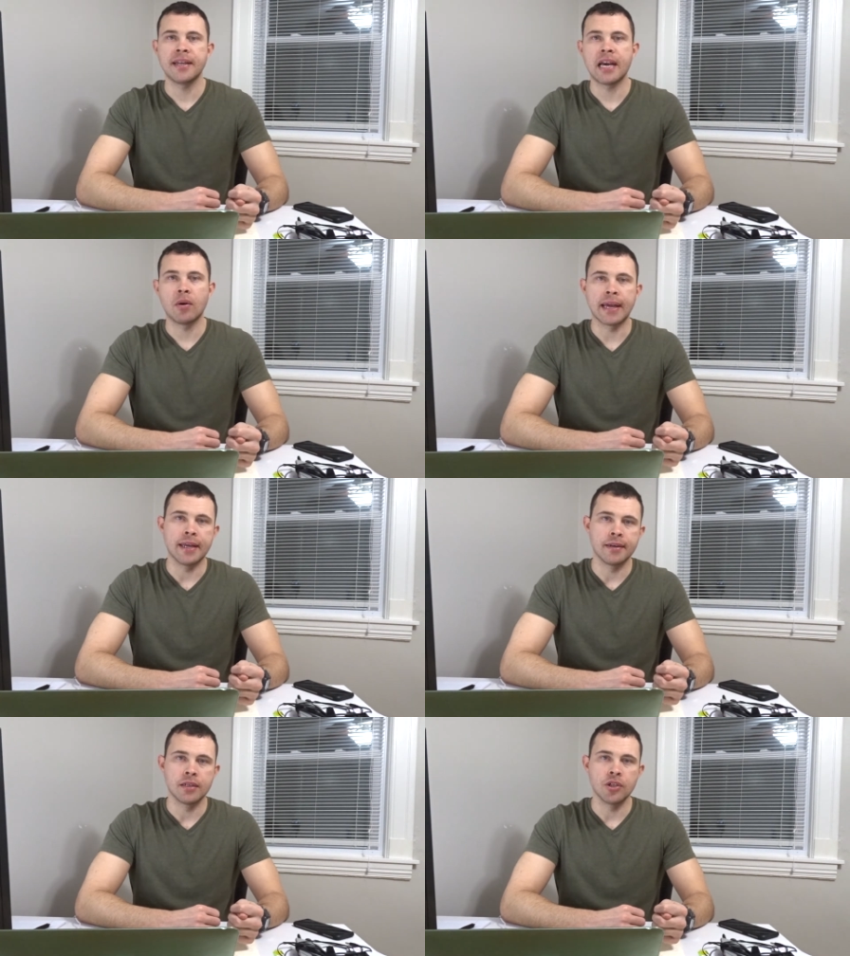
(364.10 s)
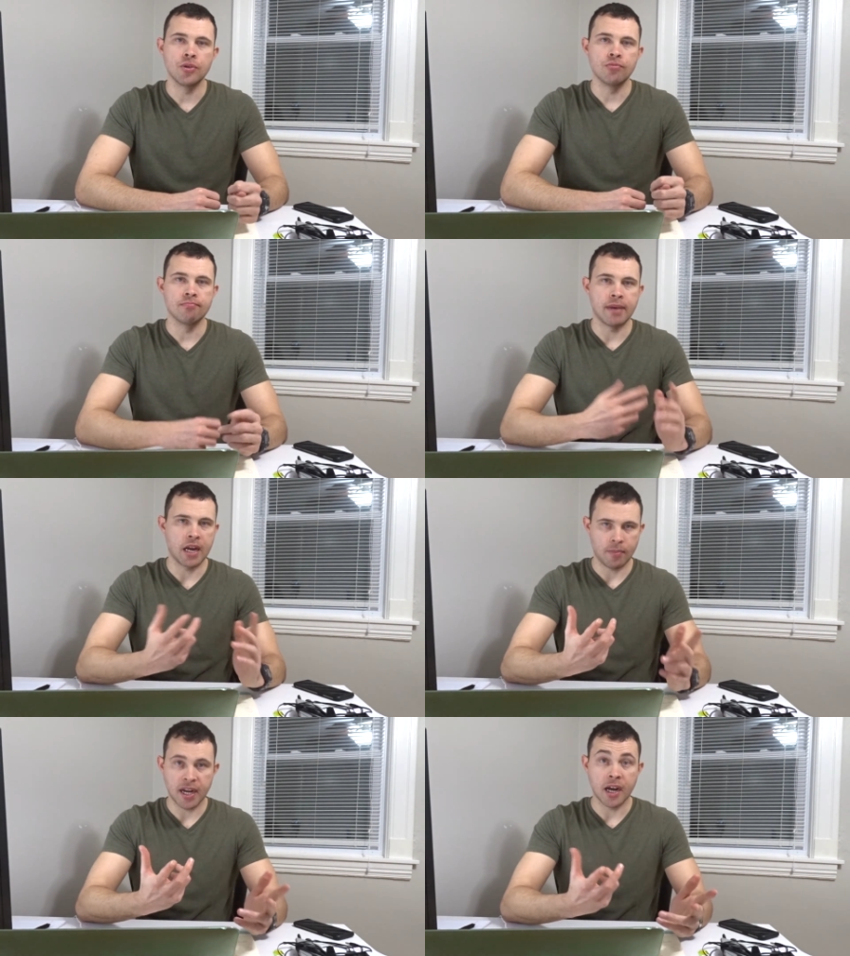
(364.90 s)
And now again, you may
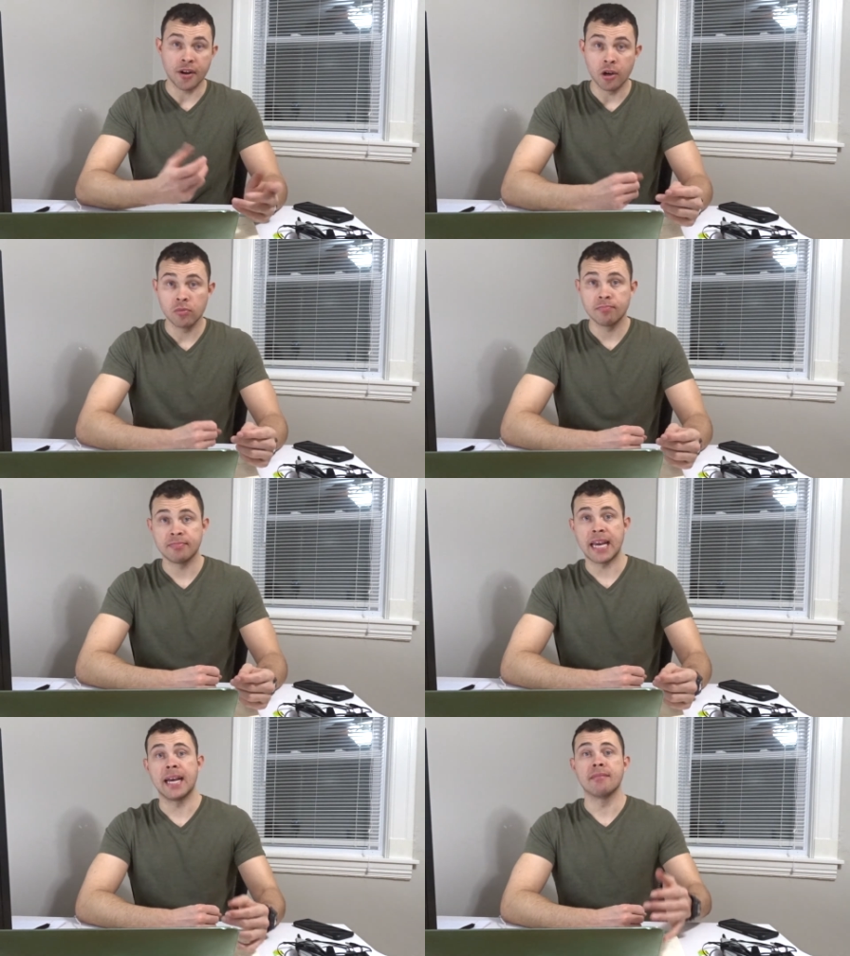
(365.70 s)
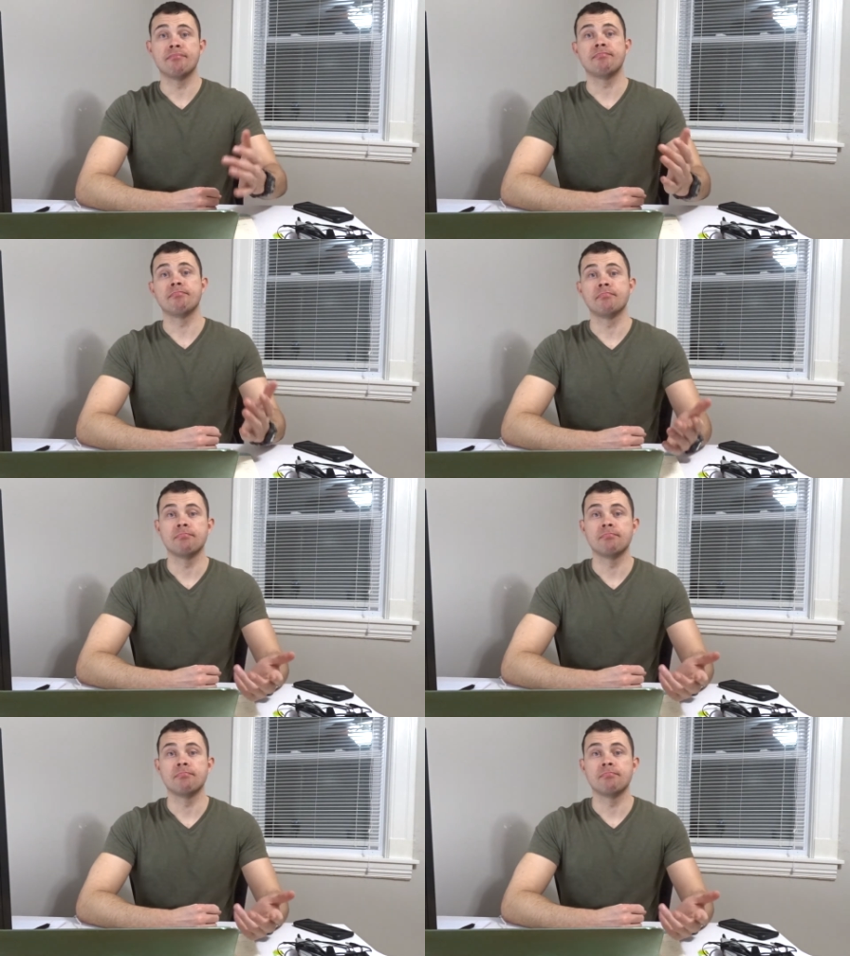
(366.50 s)
or may not know that